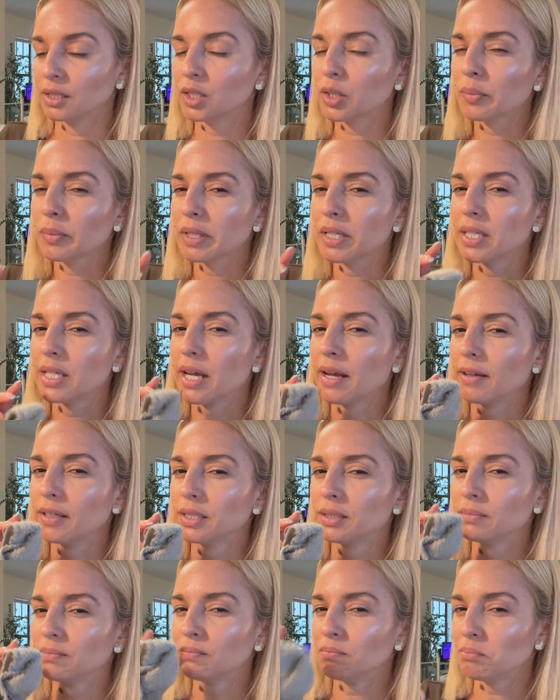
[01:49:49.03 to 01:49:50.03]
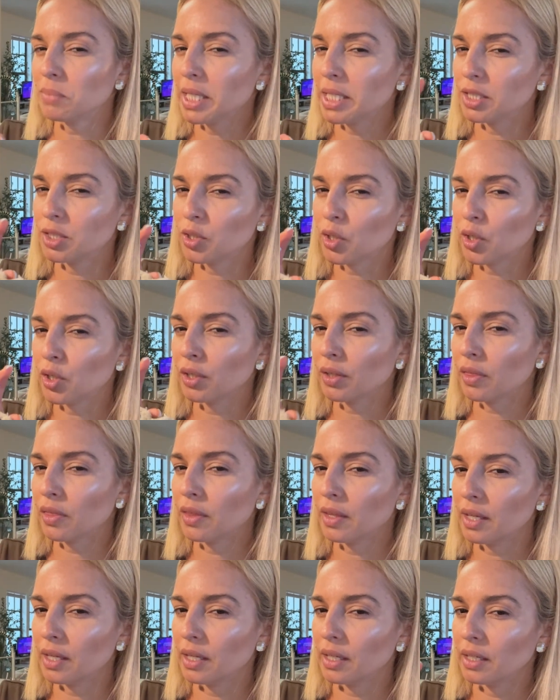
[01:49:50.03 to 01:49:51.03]
something that makes her
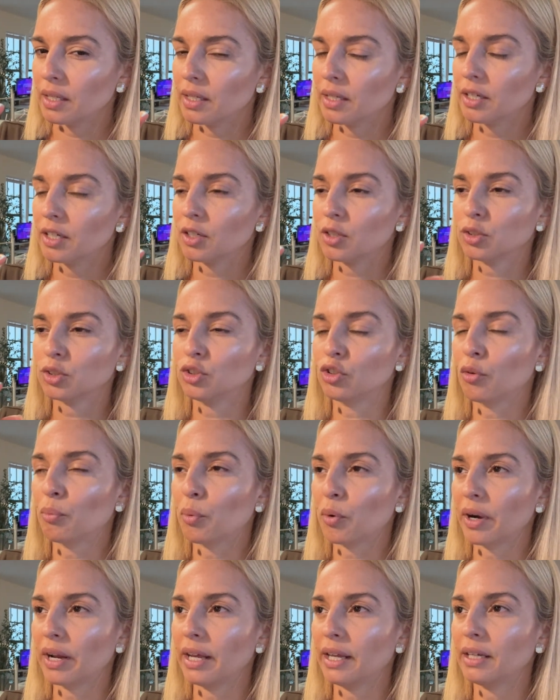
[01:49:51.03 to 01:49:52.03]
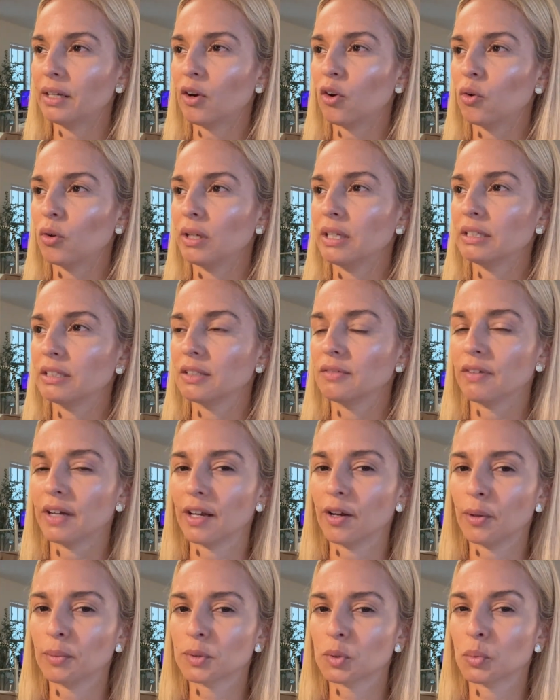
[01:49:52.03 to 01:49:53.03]
think because your brain only
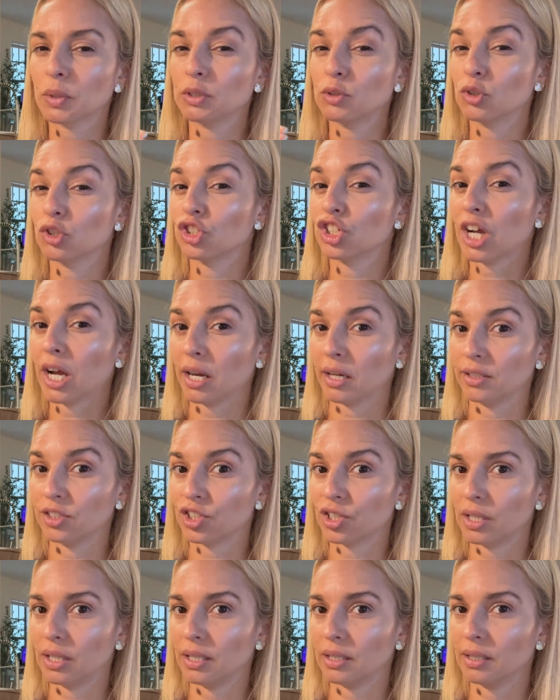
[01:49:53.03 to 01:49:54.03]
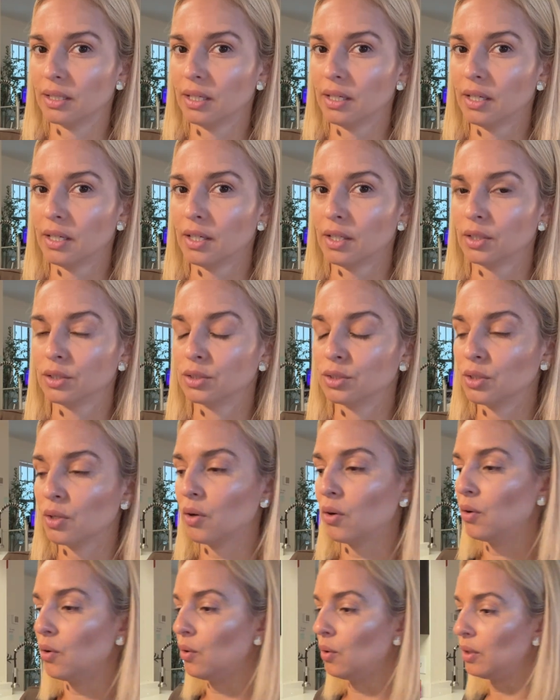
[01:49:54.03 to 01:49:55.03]
develops when you challenge it.
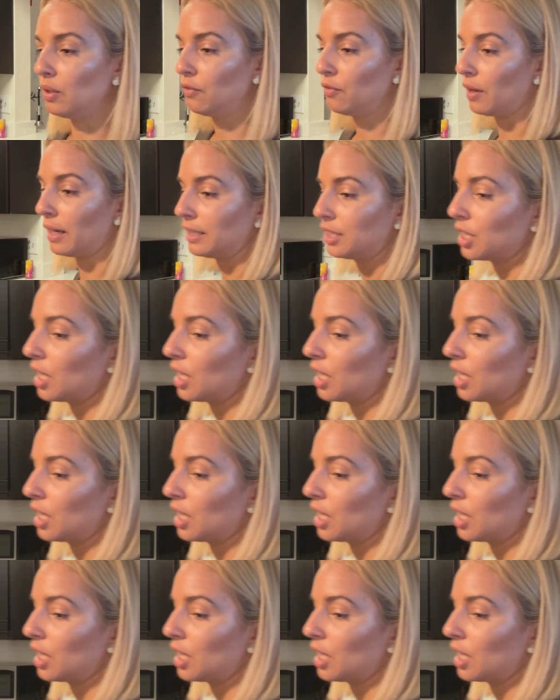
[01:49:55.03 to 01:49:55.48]
So if